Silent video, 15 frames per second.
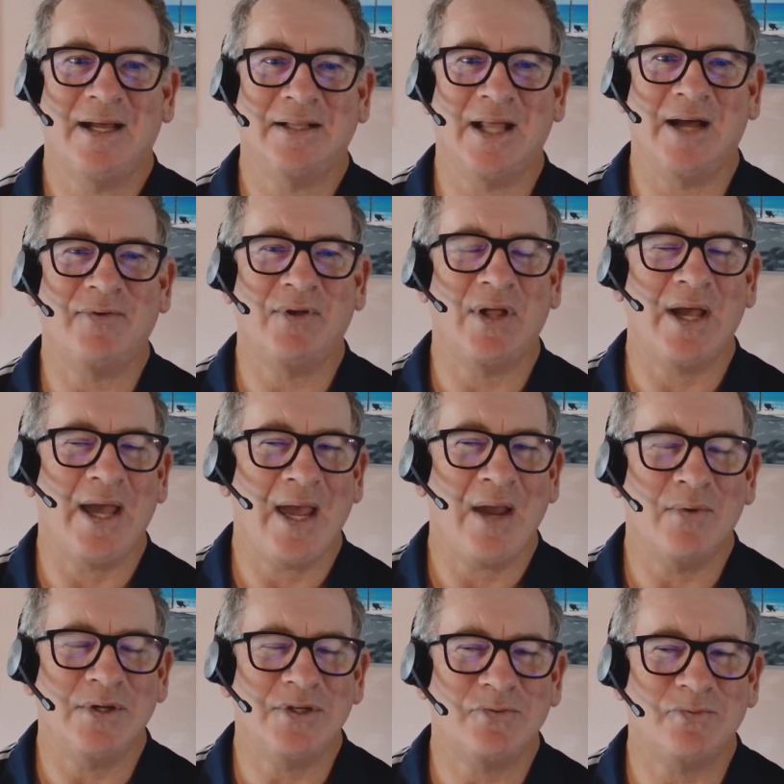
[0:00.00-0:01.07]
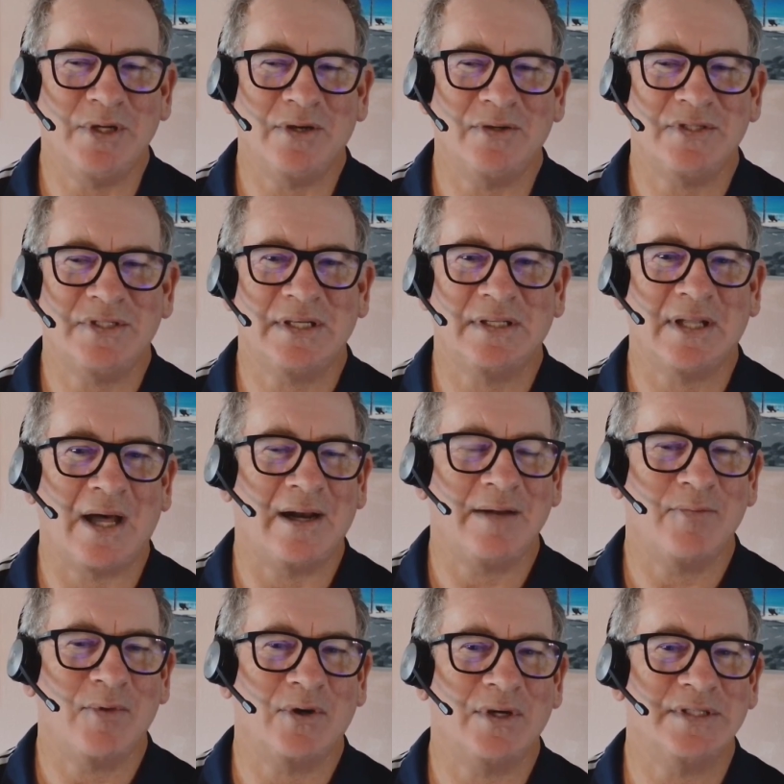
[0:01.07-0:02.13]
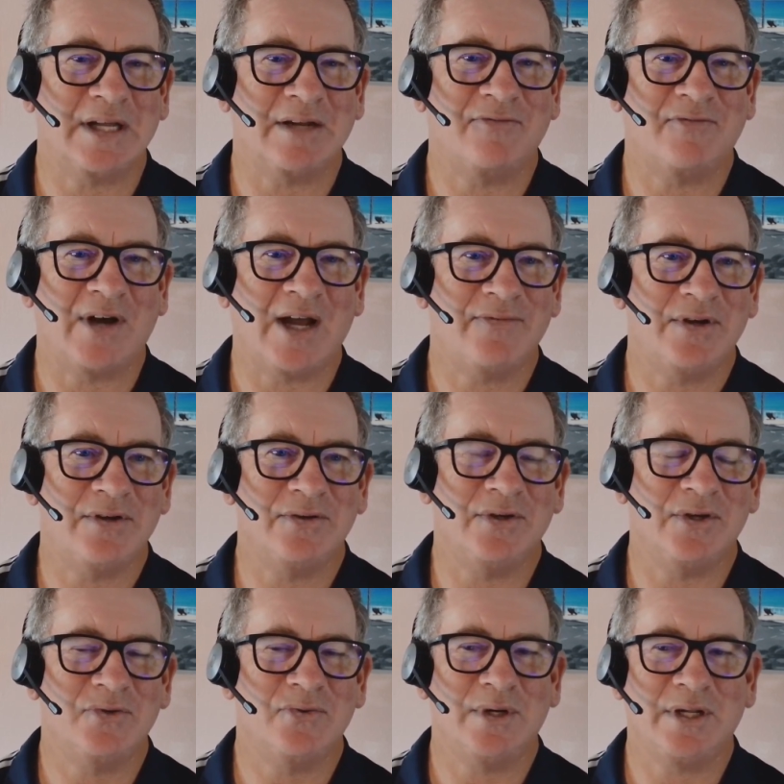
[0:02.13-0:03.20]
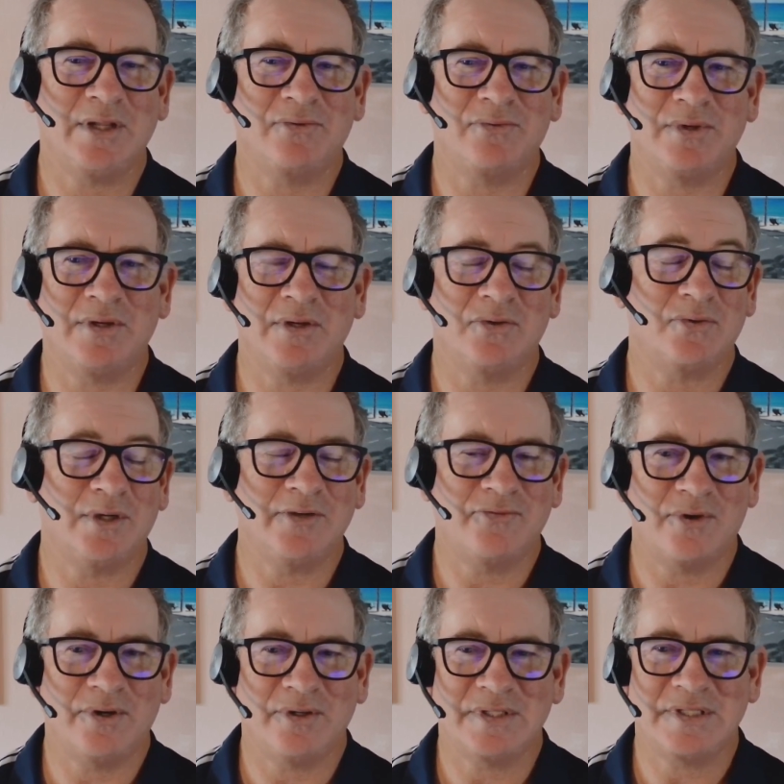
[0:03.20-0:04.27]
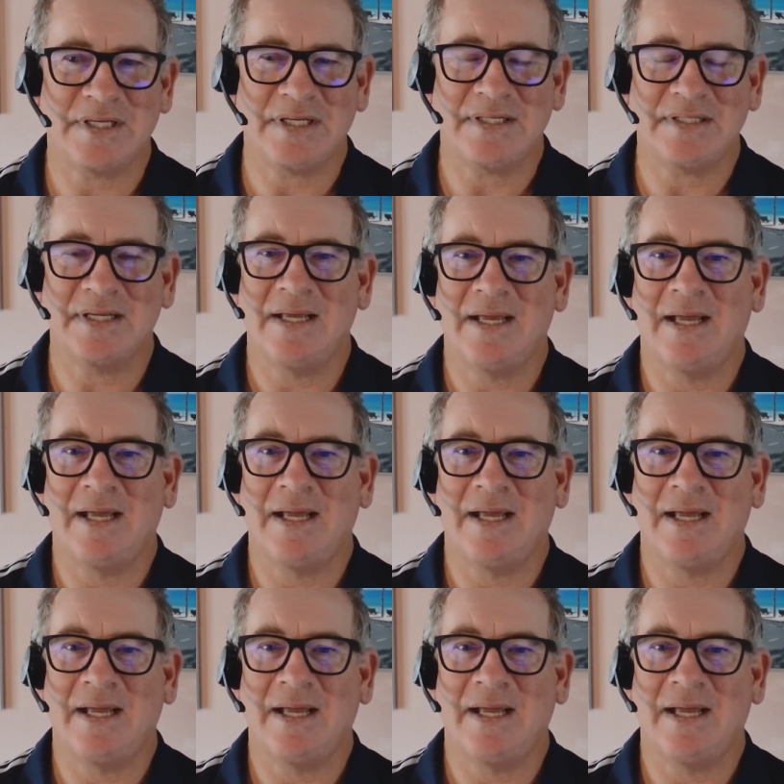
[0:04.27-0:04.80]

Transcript: Level A, which we don't see a lot anymore, is at 500 to 2,400 seat.